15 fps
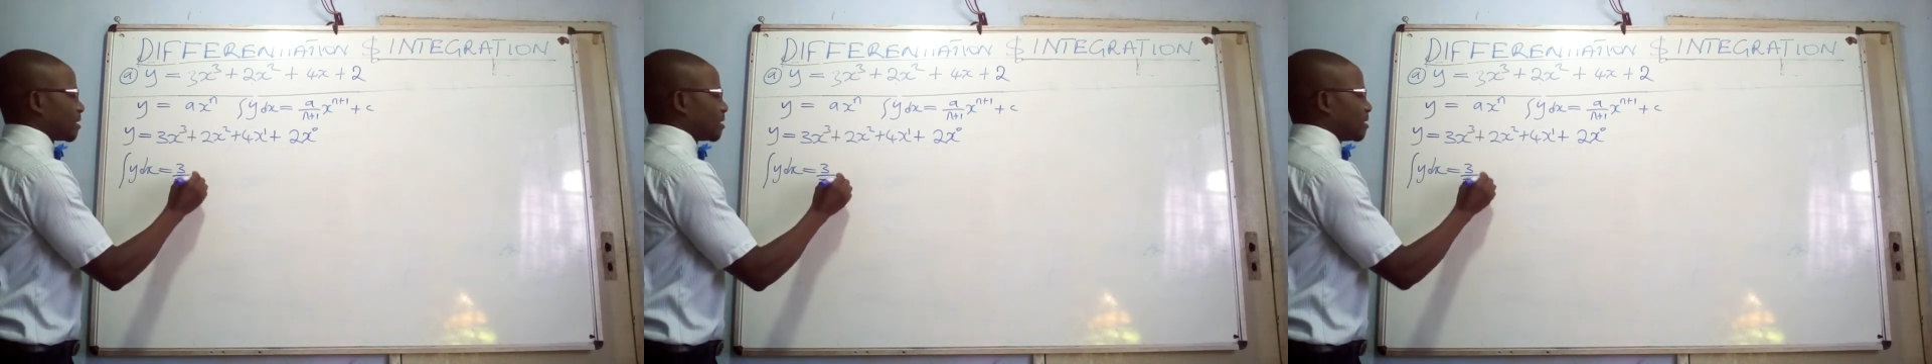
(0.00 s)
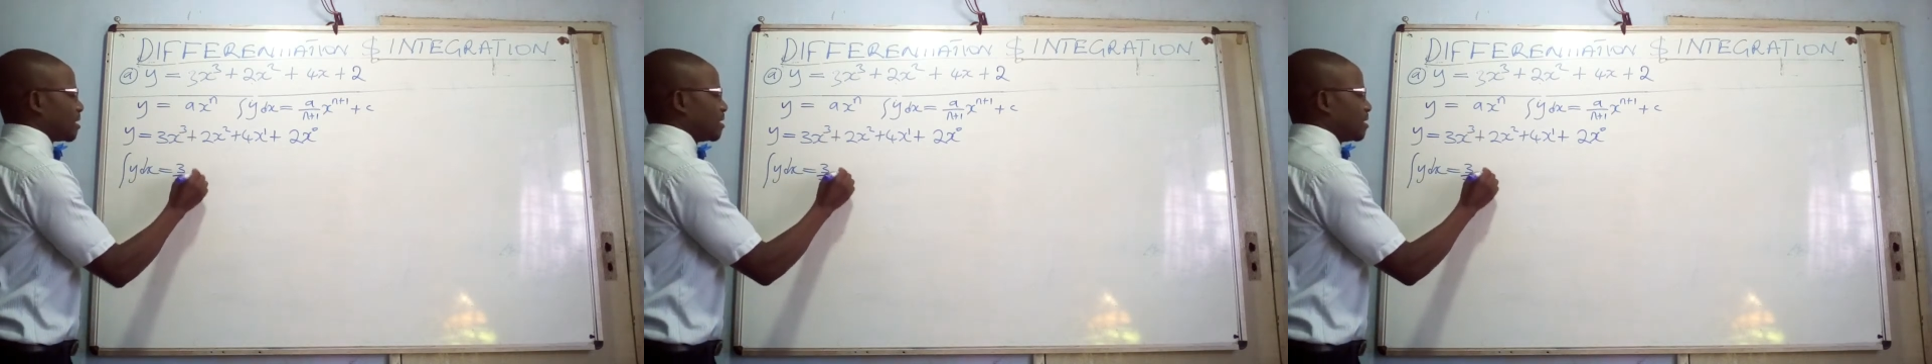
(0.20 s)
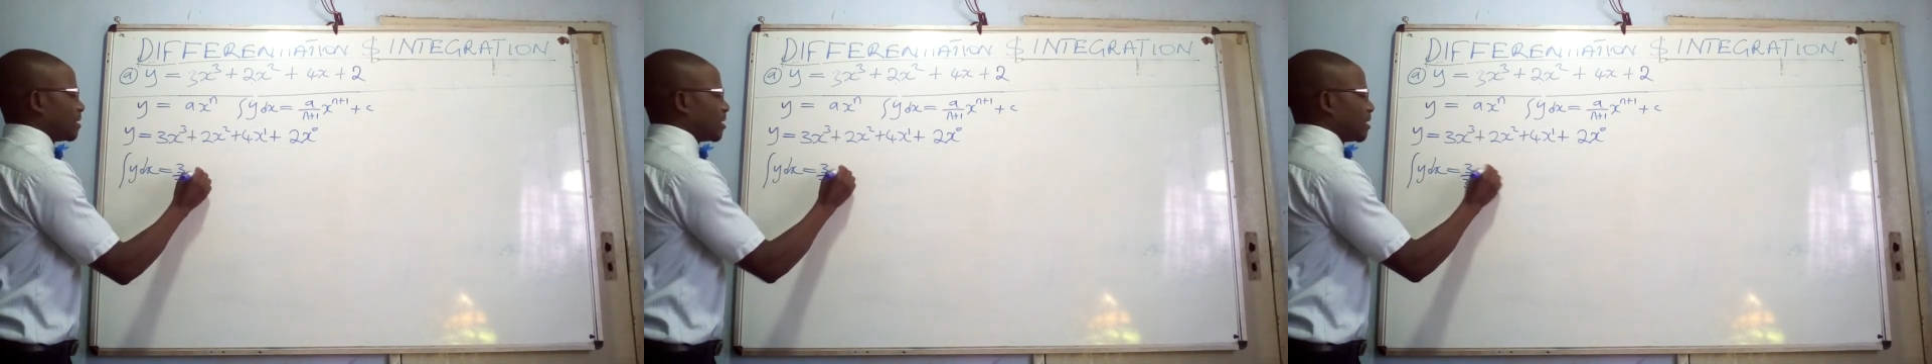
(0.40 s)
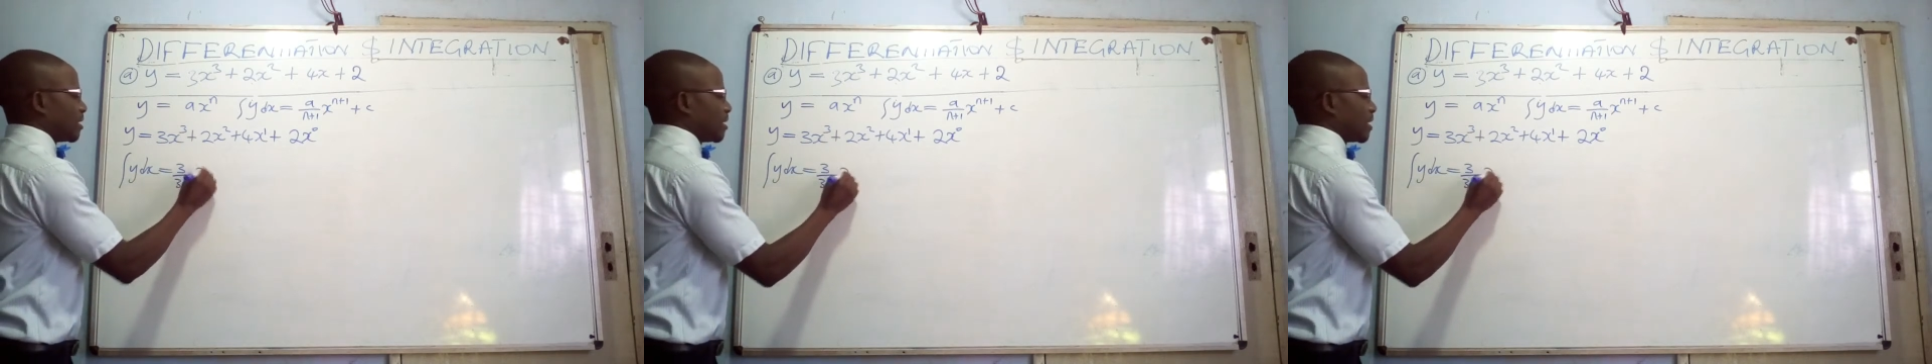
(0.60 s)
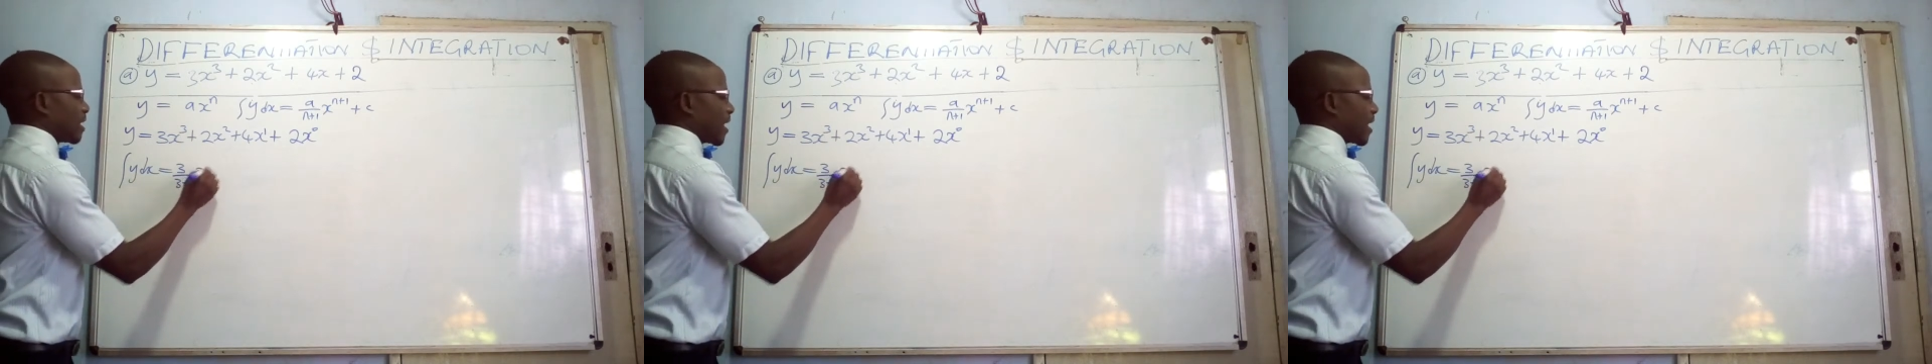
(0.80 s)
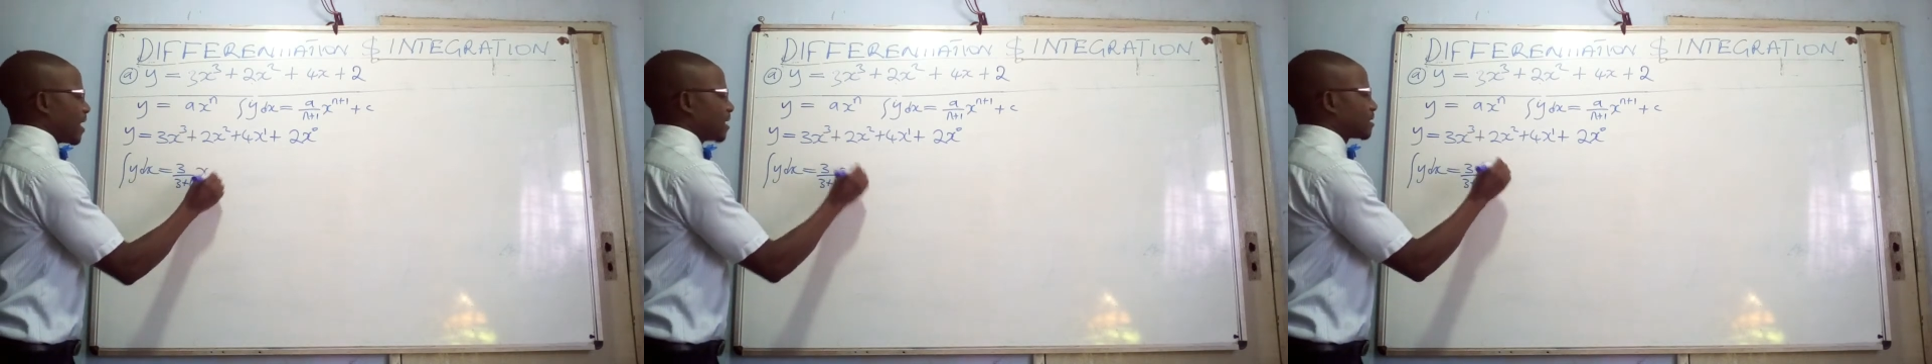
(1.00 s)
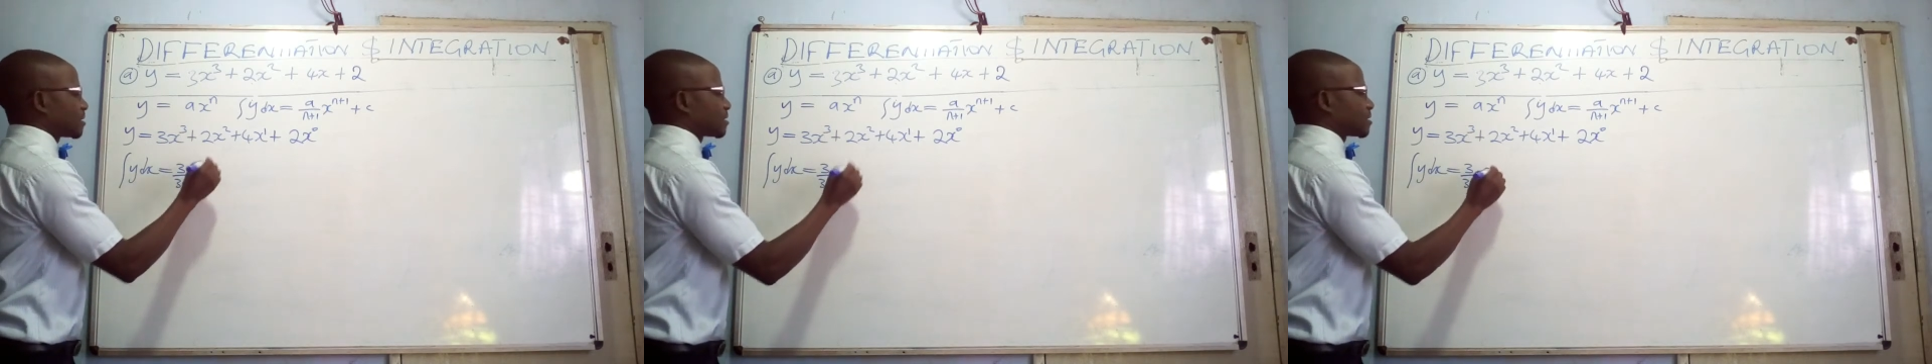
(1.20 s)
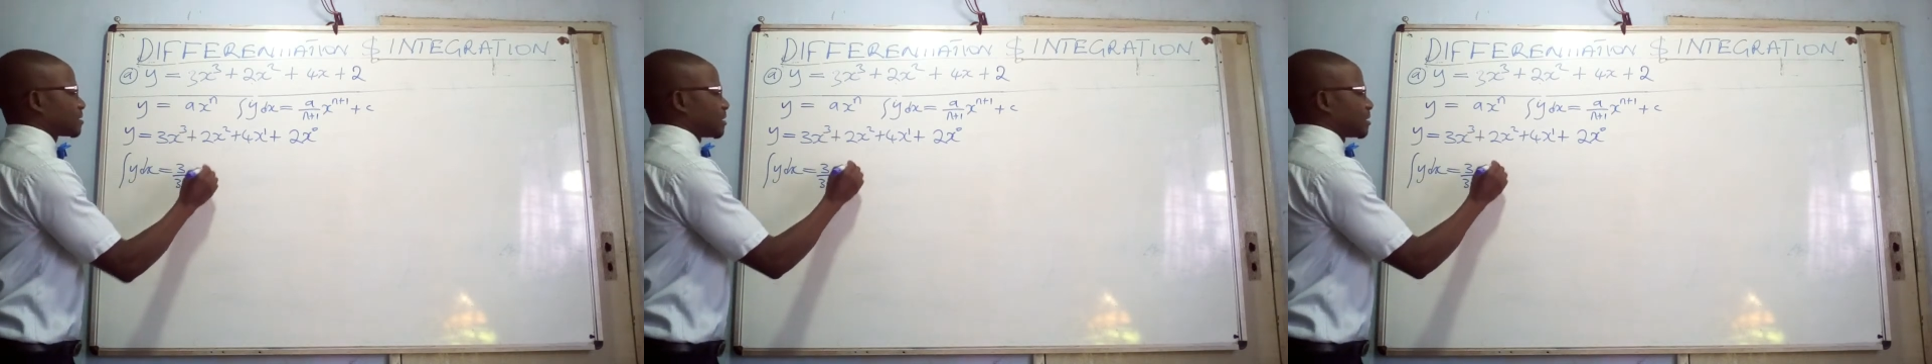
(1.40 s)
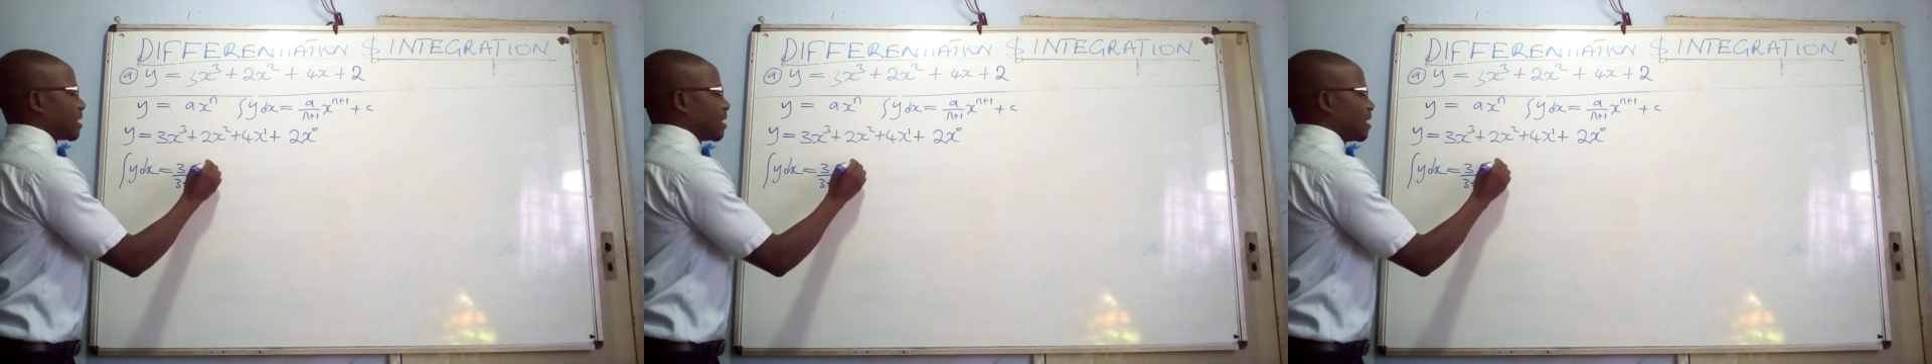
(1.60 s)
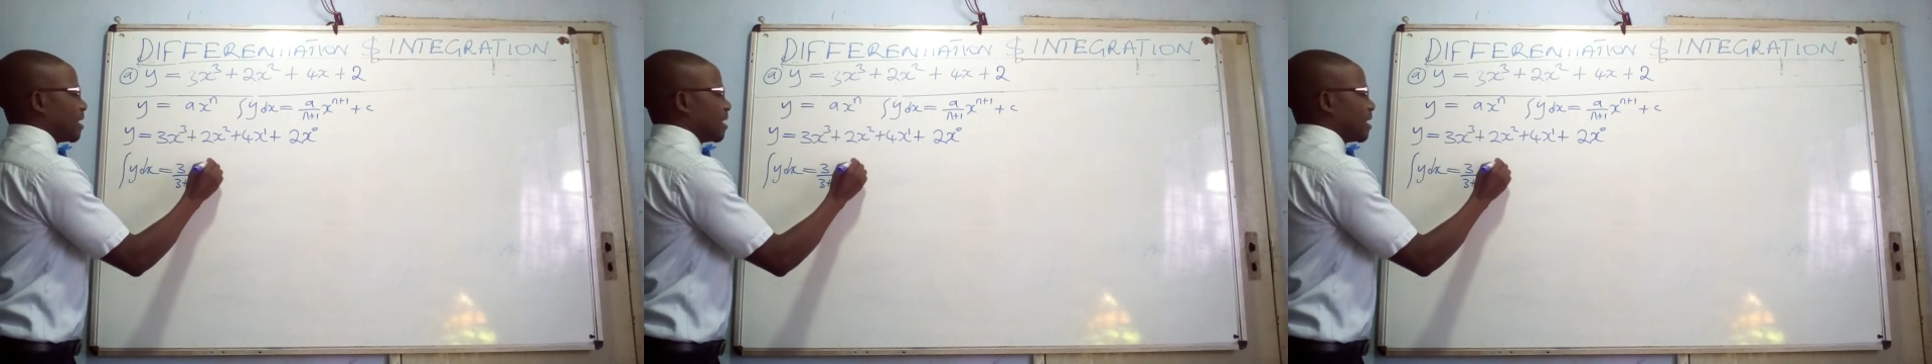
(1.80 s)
Then x